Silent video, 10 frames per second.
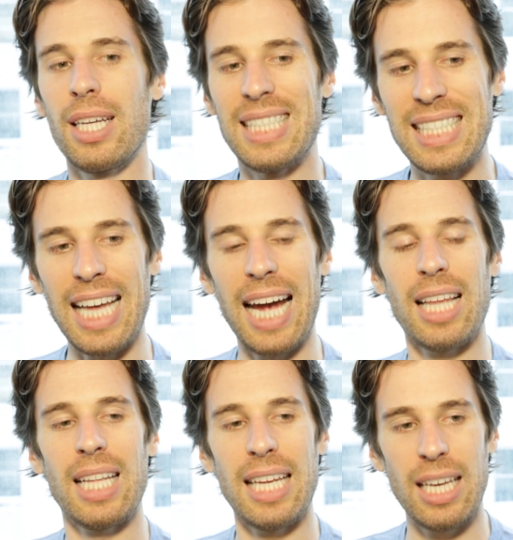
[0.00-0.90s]

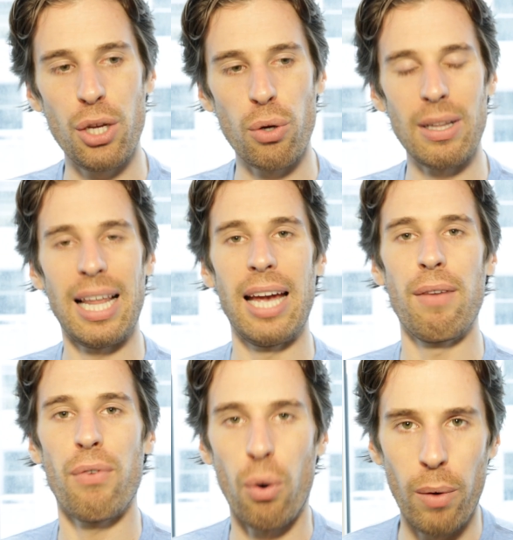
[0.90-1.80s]
Styling your
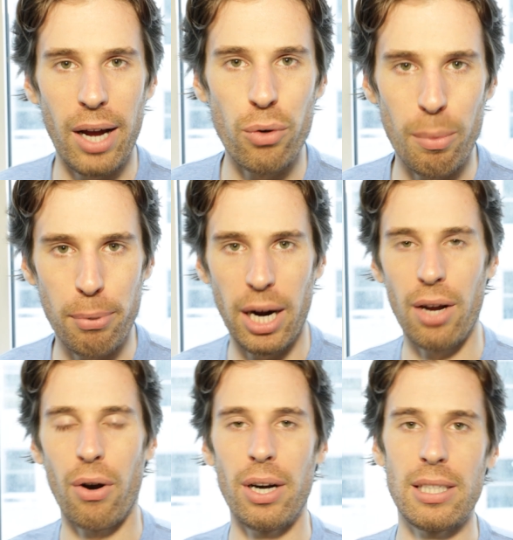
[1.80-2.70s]
life around your
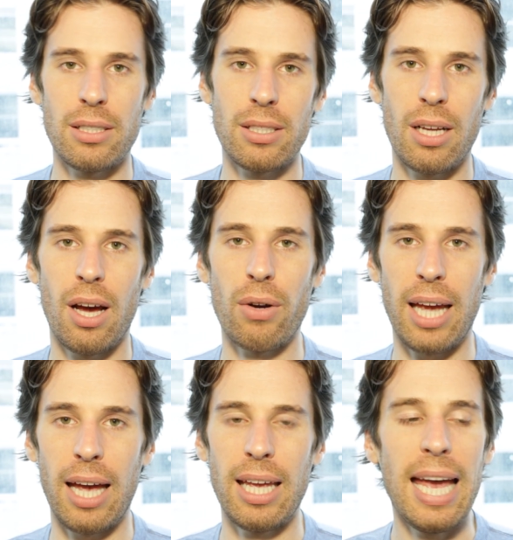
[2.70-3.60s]
priorities,
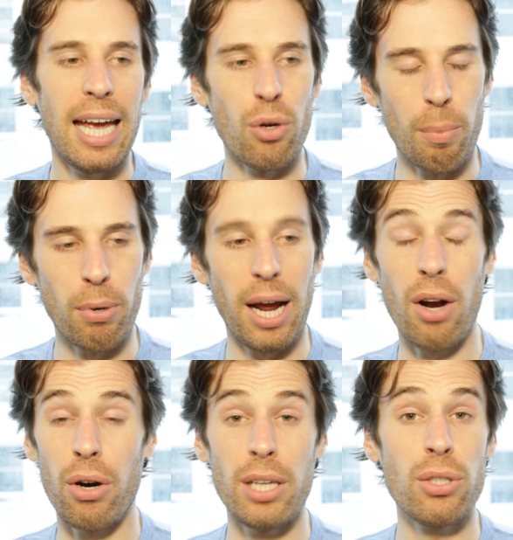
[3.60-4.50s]
okay? And your
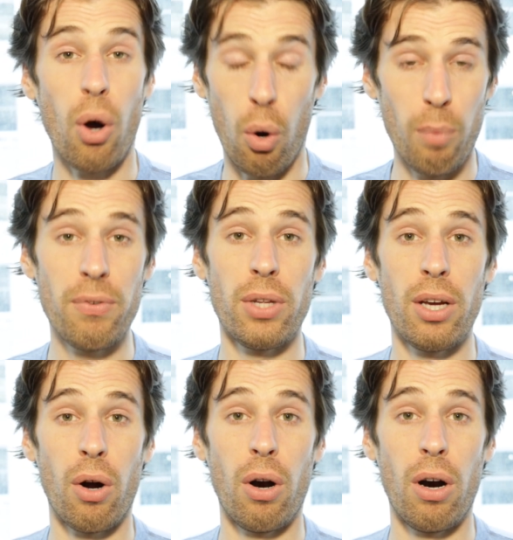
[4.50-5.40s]
priorities hopefully
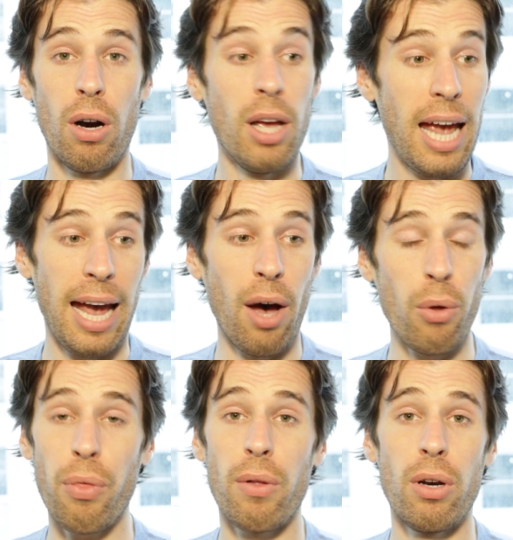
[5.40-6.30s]
are
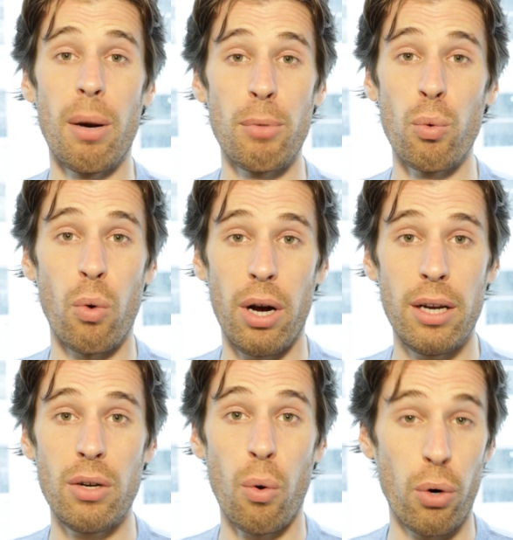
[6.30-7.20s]
health,
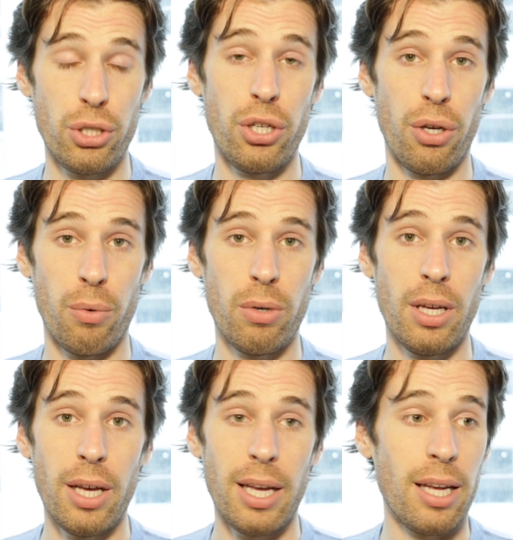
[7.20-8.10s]
#1 or 2.
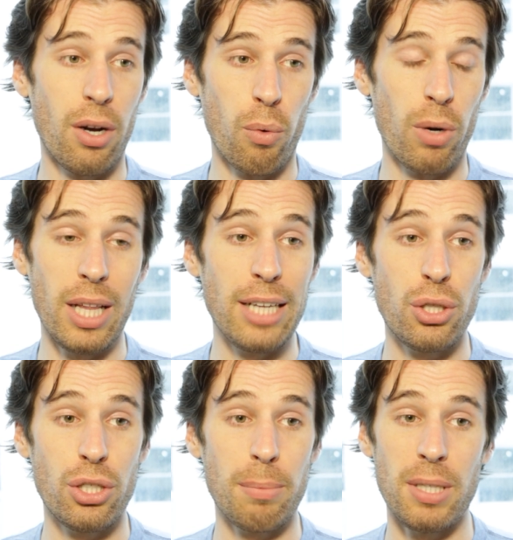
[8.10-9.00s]
You know,
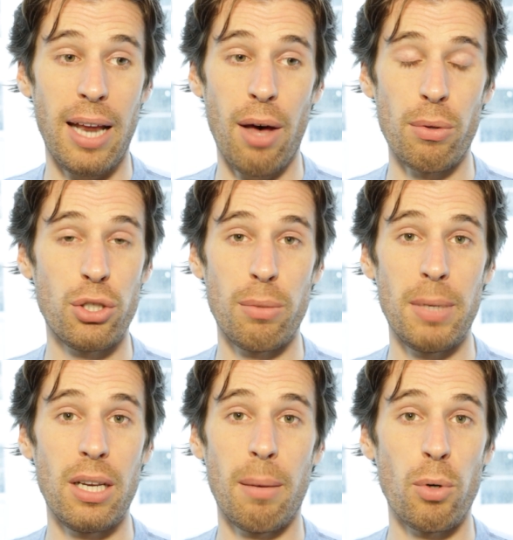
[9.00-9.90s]
relationships and health should
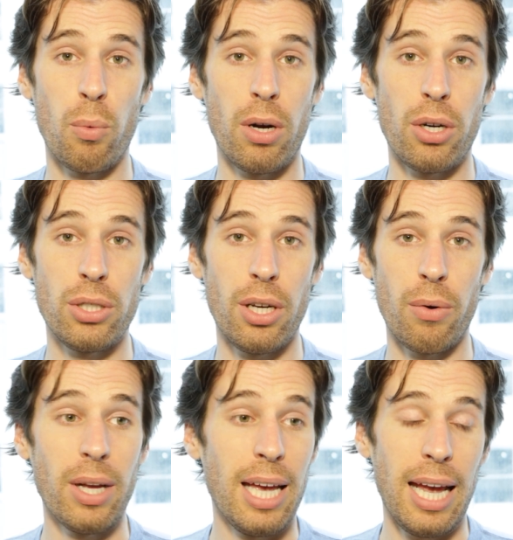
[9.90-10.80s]
be #1 or 2.
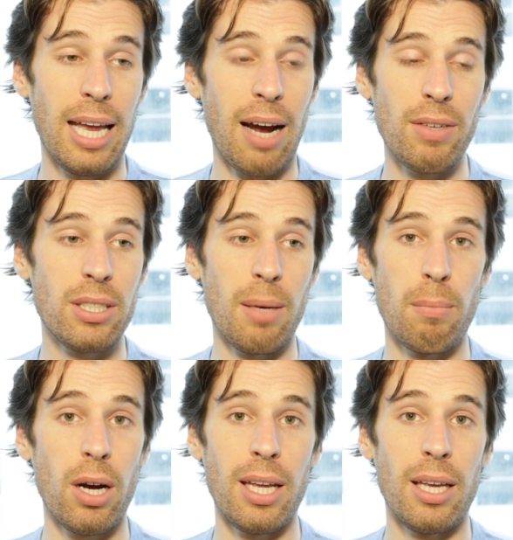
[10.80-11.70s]
And obviously
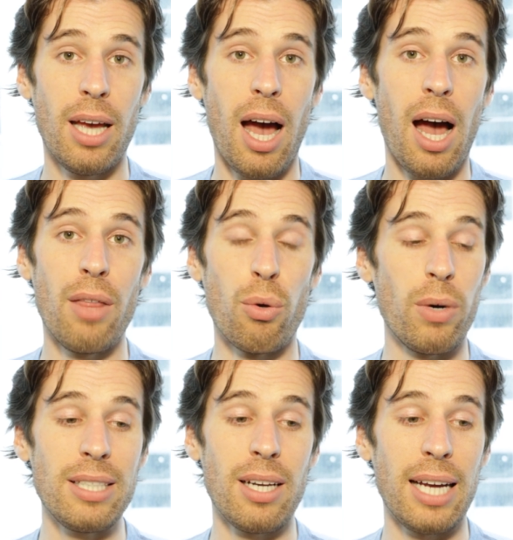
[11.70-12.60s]
money. The
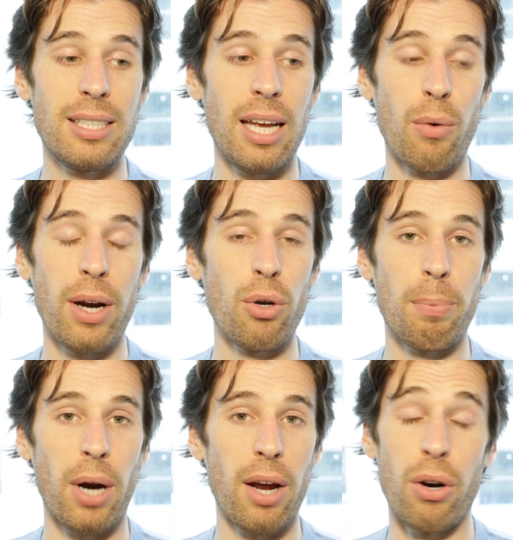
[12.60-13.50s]
reason I say around your
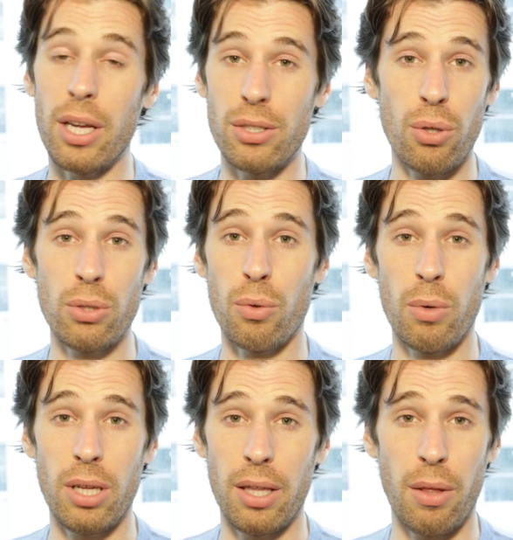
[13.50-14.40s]
priorities, those are
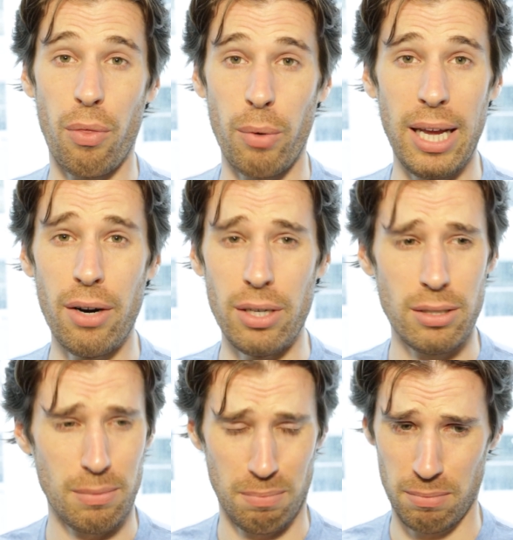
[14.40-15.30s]
really the three areas.